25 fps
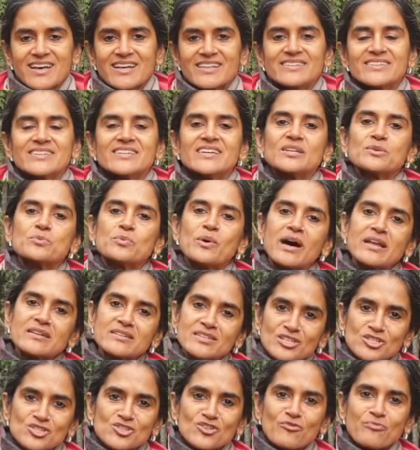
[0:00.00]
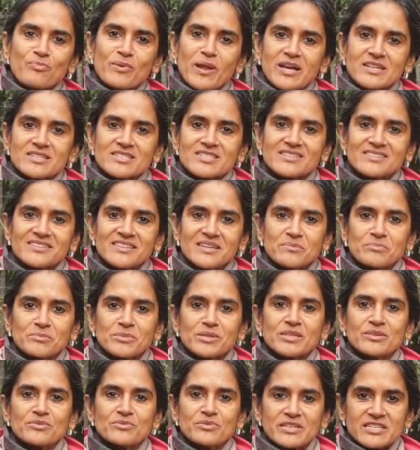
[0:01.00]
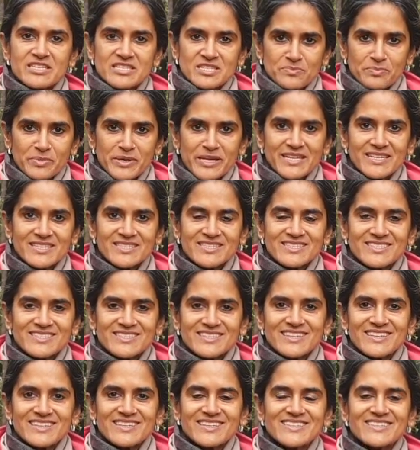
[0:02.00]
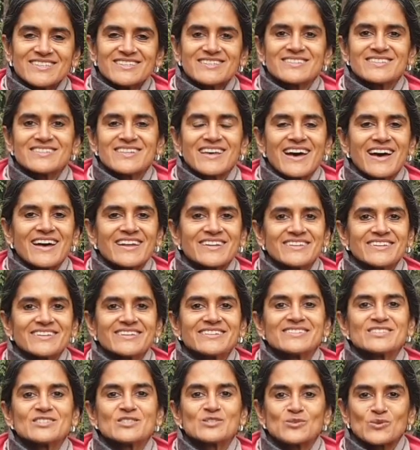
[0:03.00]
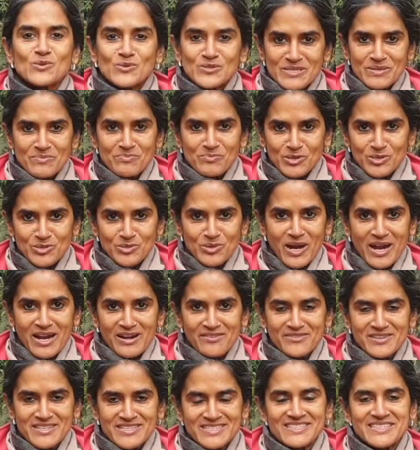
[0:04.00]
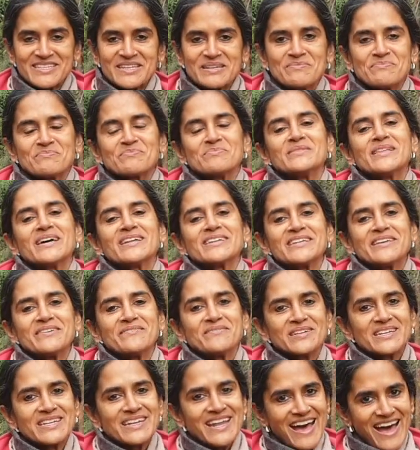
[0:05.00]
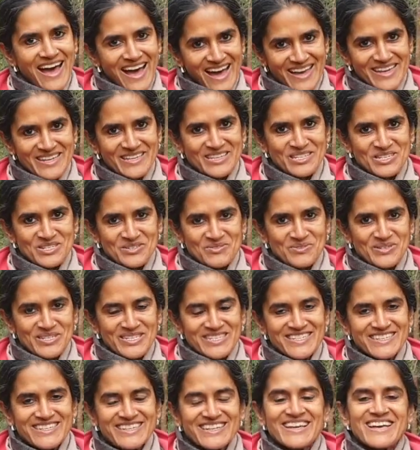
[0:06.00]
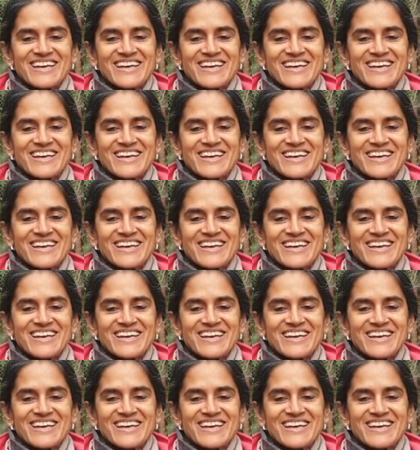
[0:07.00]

The advantage of planting them in raised beds is that it's so simple to harvest them that even I can do it.